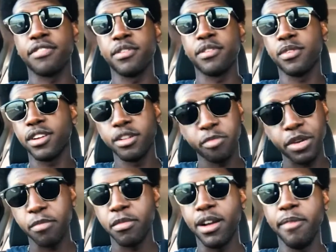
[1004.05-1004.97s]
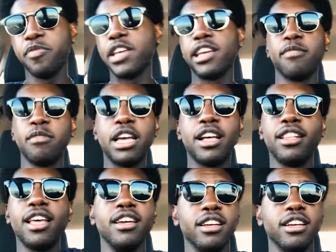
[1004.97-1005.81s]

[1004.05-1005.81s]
We're going to pick him up and get him to LA.